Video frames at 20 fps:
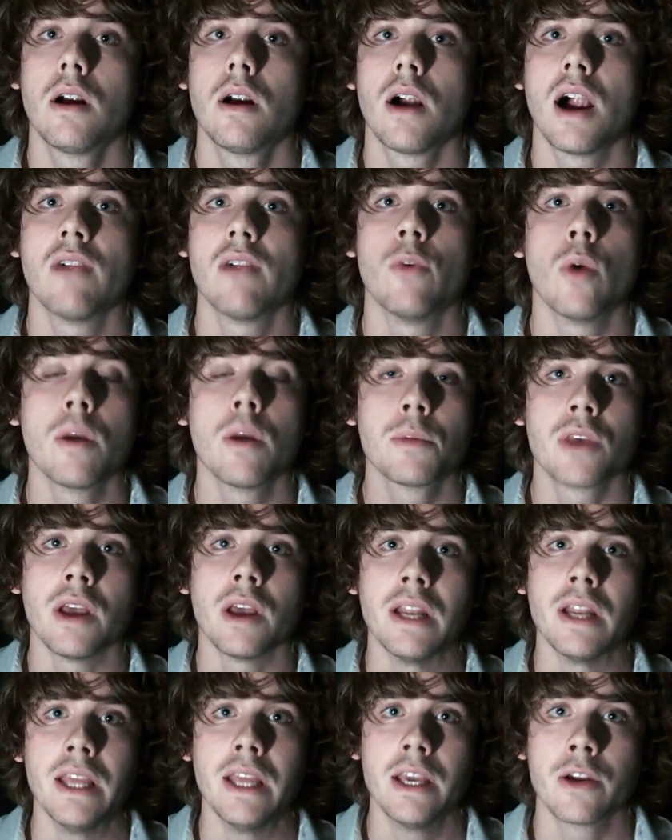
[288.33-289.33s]
I have a
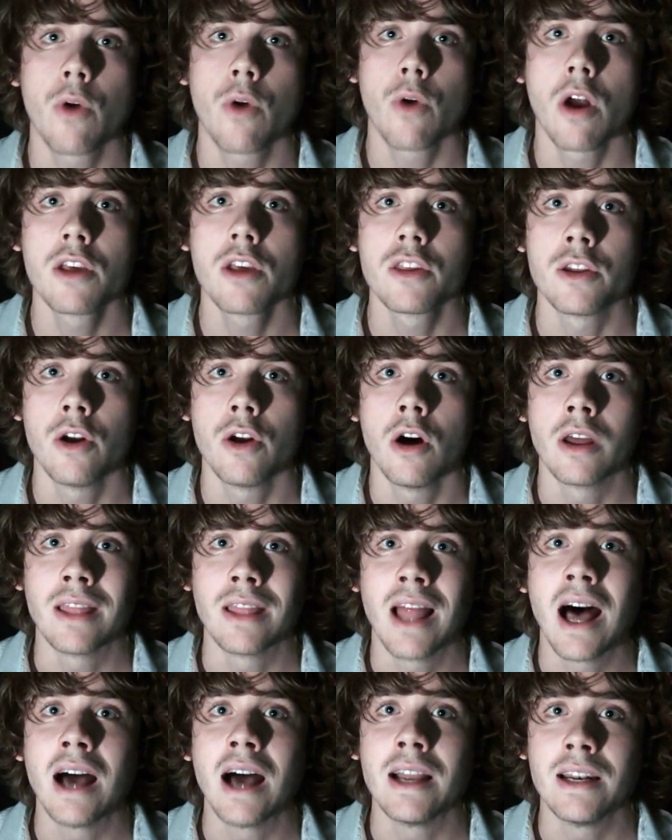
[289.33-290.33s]
website,
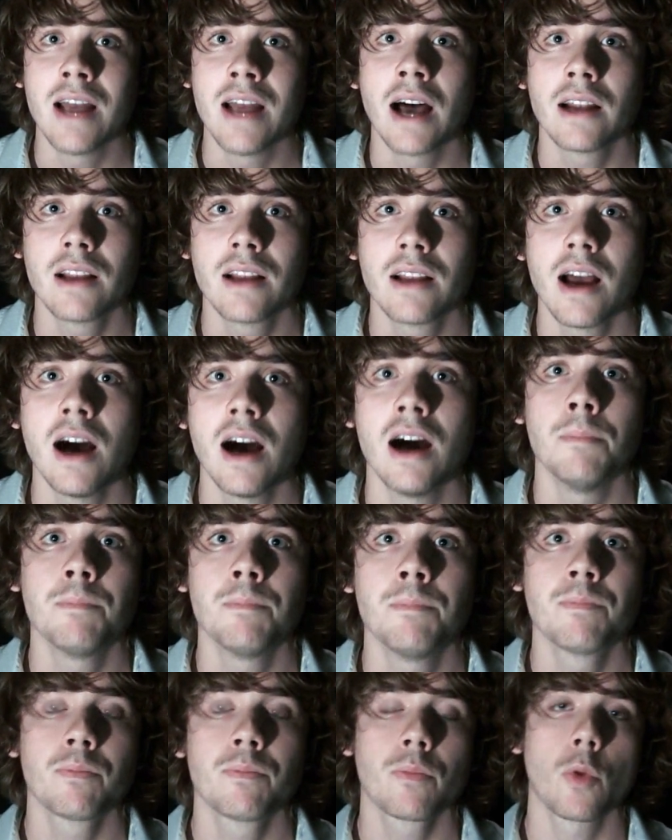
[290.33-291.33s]
iancrosslandonline.com.
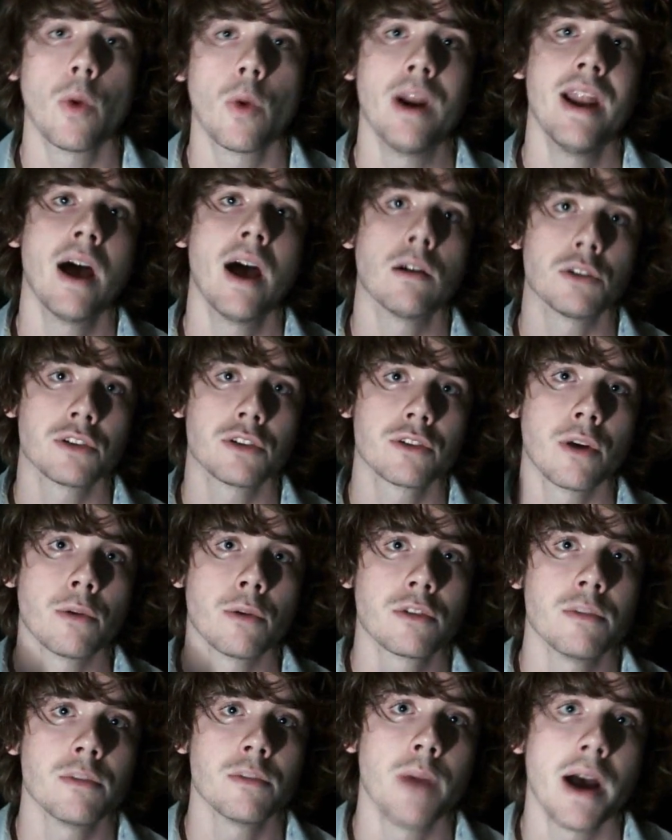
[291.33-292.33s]
Right now it just
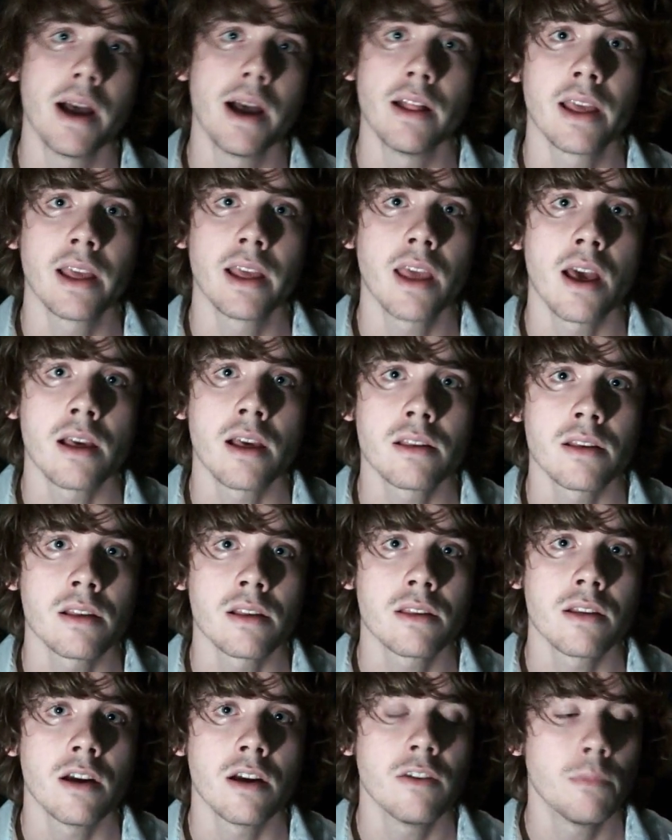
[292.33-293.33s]
goes to my LA casting
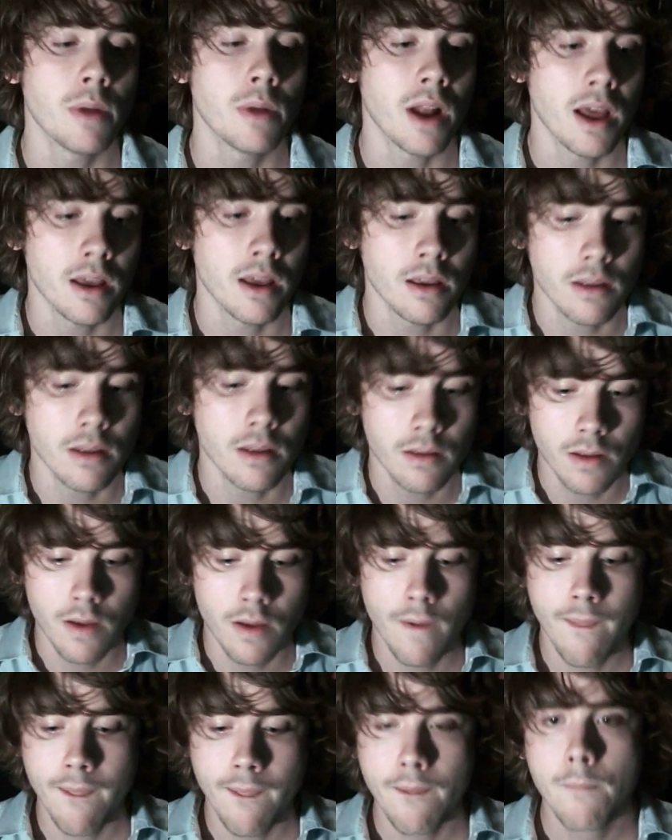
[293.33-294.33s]
stuff, but I
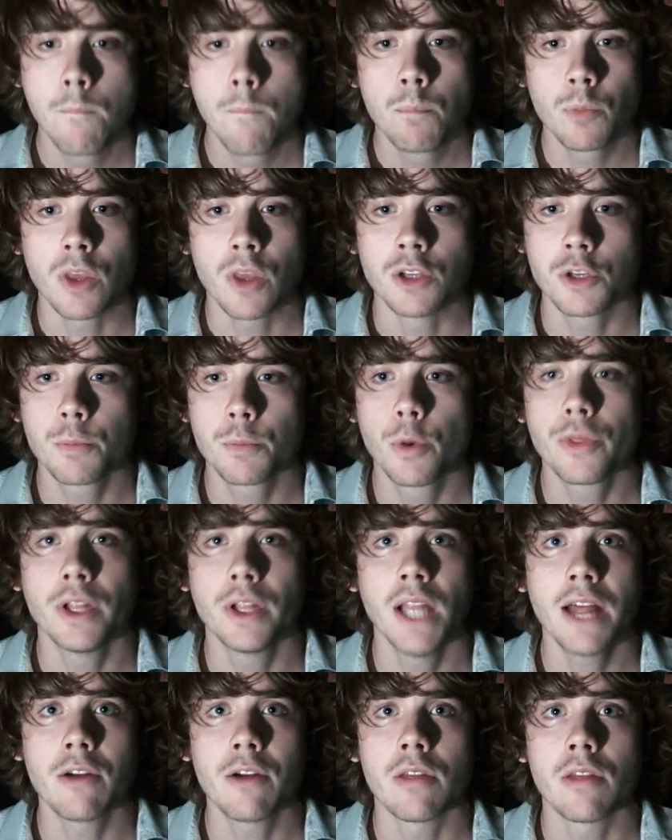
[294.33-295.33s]
can just put the
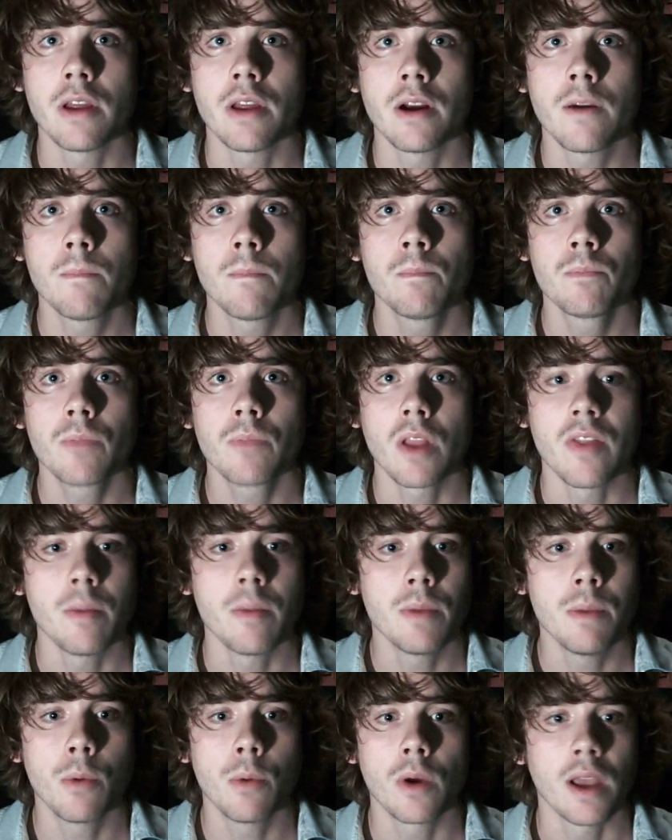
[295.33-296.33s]
letter there, and then
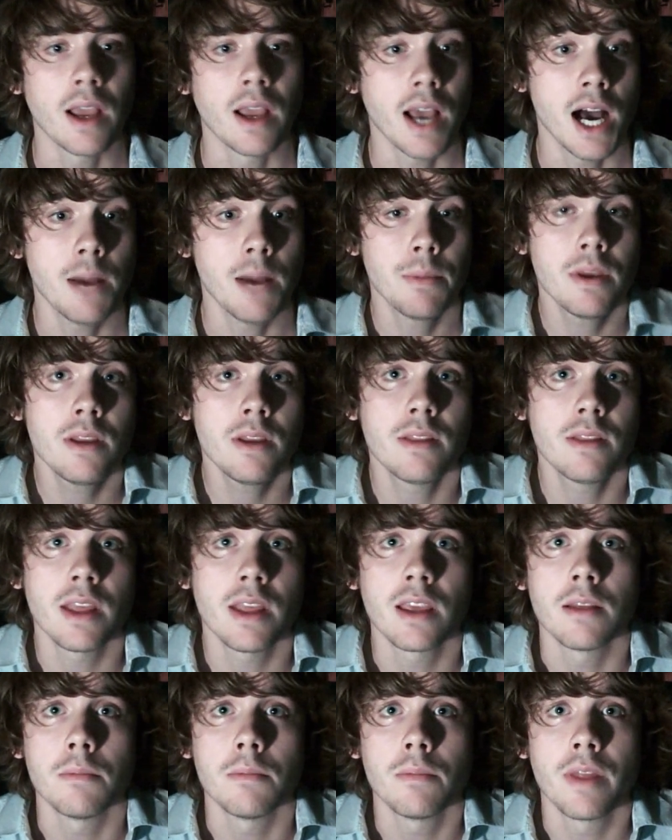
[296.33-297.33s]
people can copy it, they
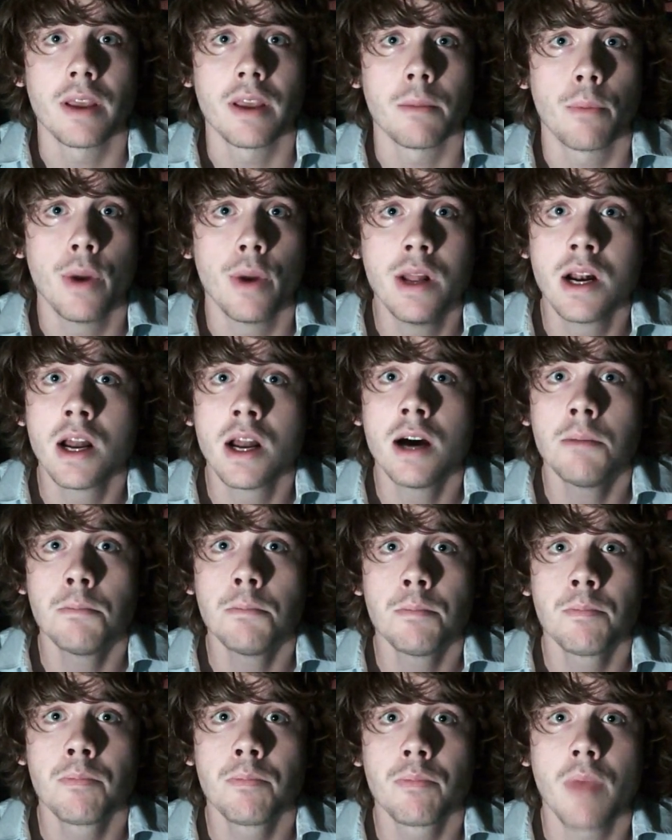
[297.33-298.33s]
can print it up,
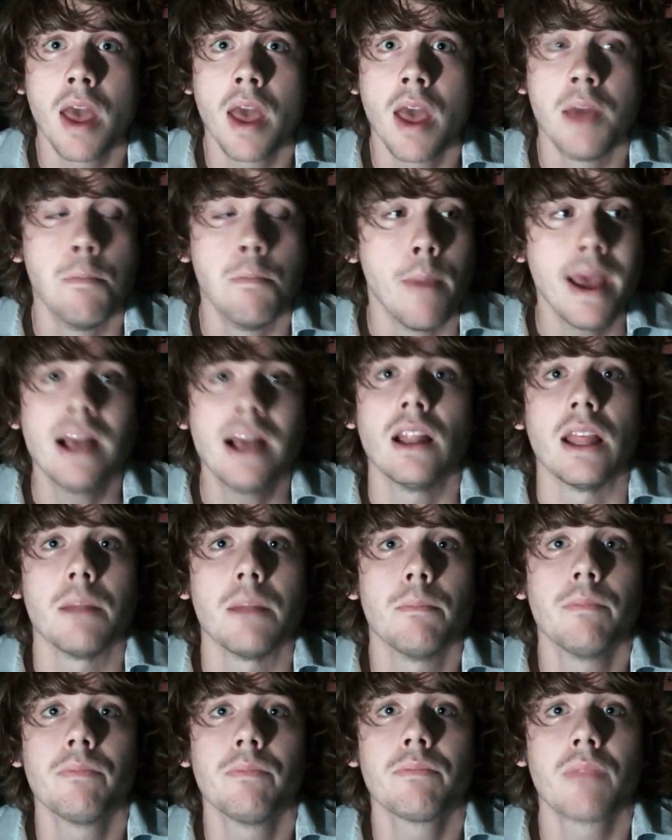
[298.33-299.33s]
and mail it
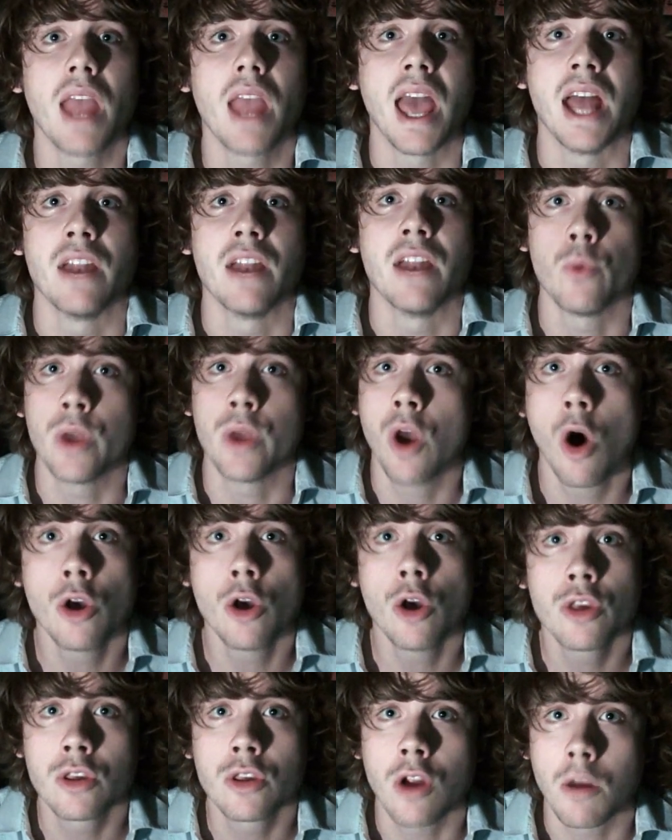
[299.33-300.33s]
And if we
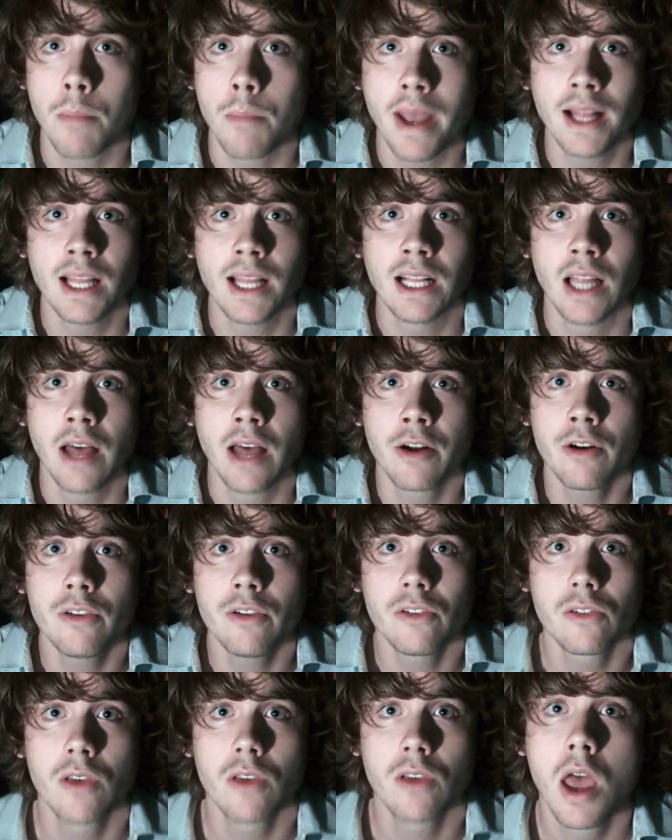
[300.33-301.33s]
all start mailing
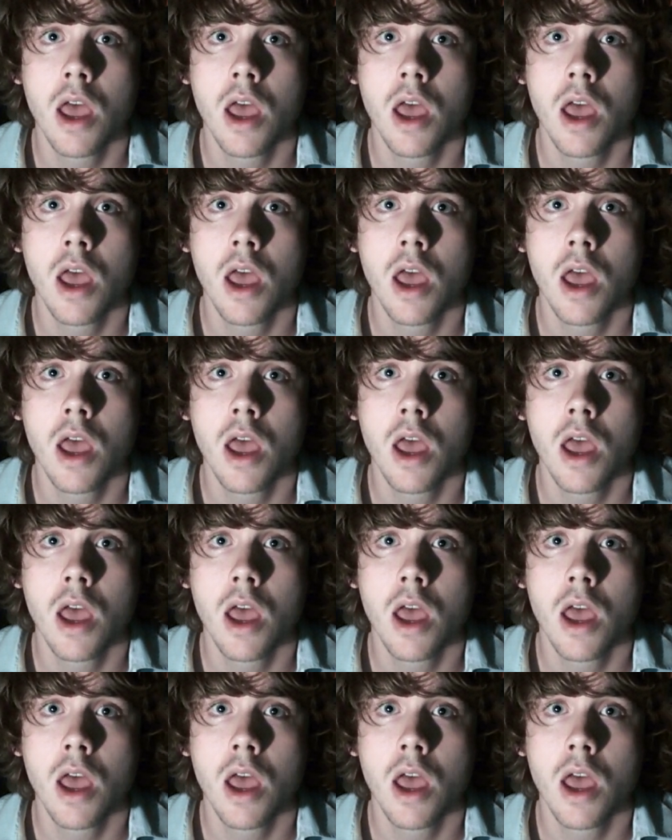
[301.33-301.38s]
letters,